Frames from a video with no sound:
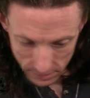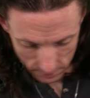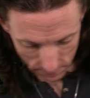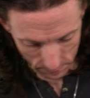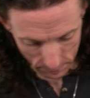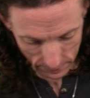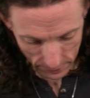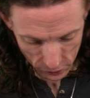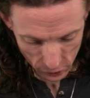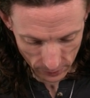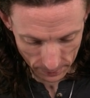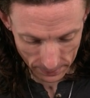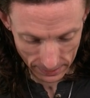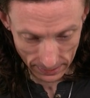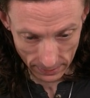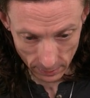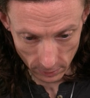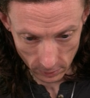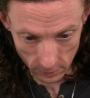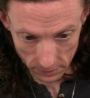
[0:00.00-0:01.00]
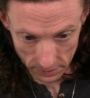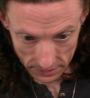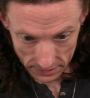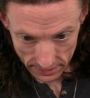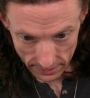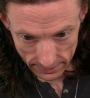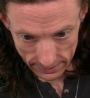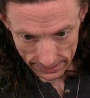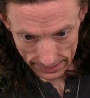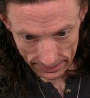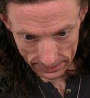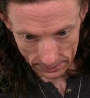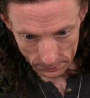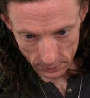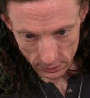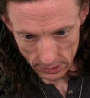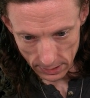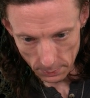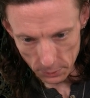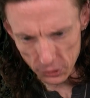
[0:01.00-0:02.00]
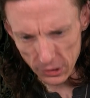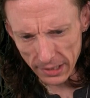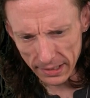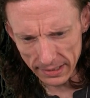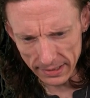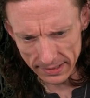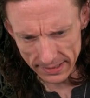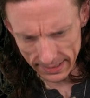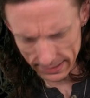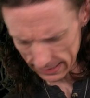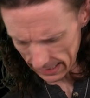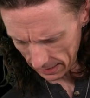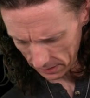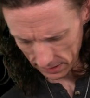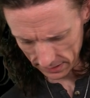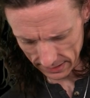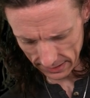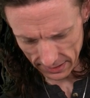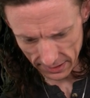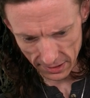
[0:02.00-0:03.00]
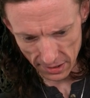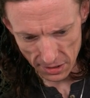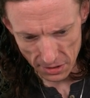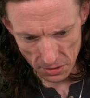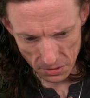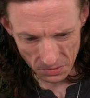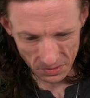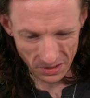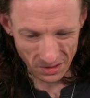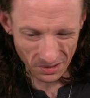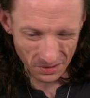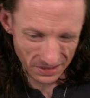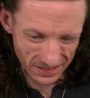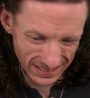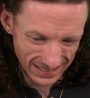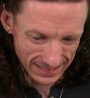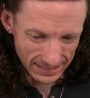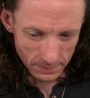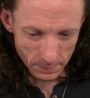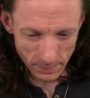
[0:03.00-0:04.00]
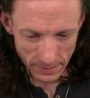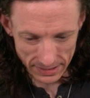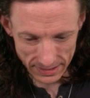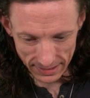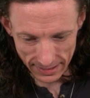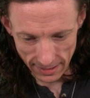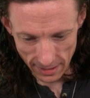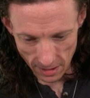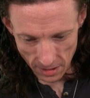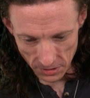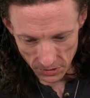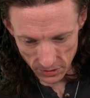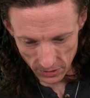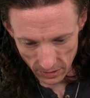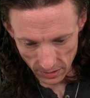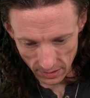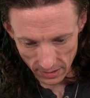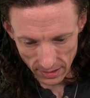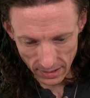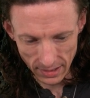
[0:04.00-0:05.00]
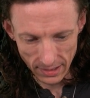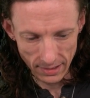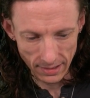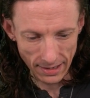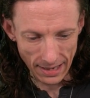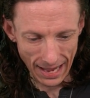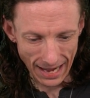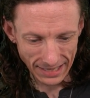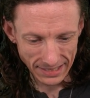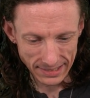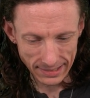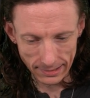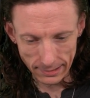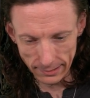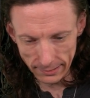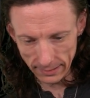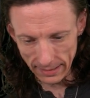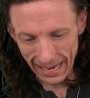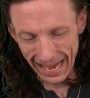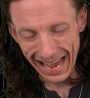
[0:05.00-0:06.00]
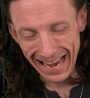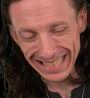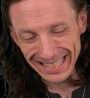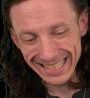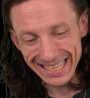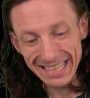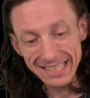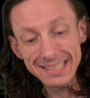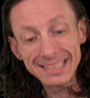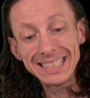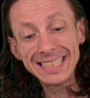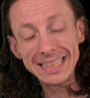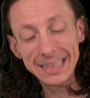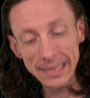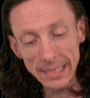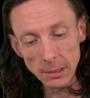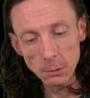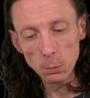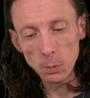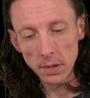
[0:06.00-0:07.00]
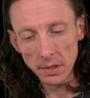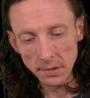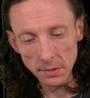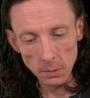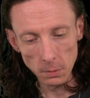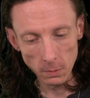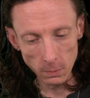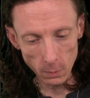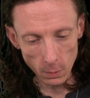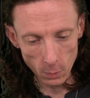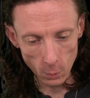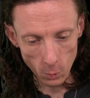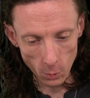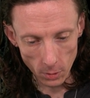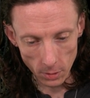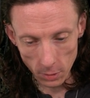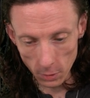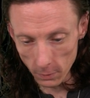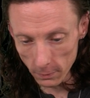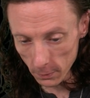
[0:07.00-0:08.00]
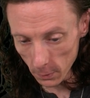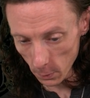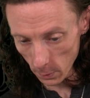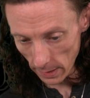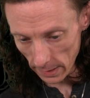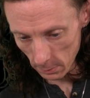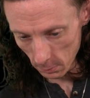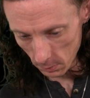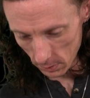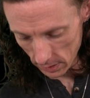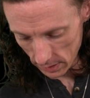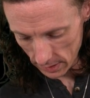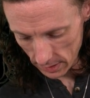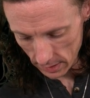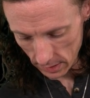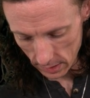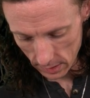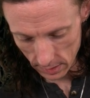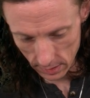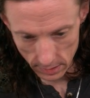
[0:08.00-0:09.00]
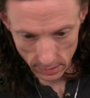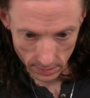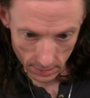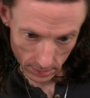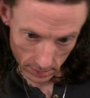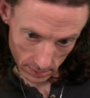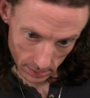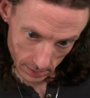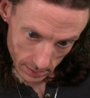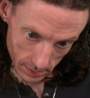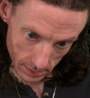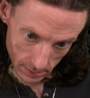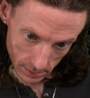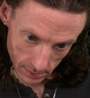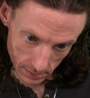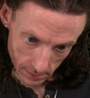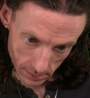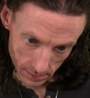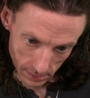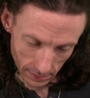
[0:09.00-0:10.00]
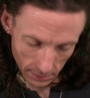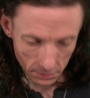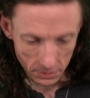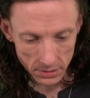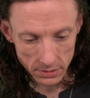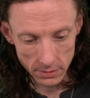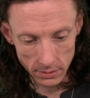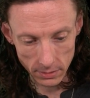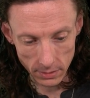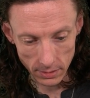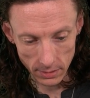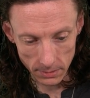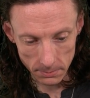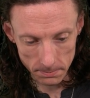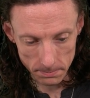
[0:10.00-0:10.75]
Make sure I'm getting all the syntax. I'm double checking the syntax as I go. You know, it's easy to miss a character, accidentally delete one or overwrite one. Looks good.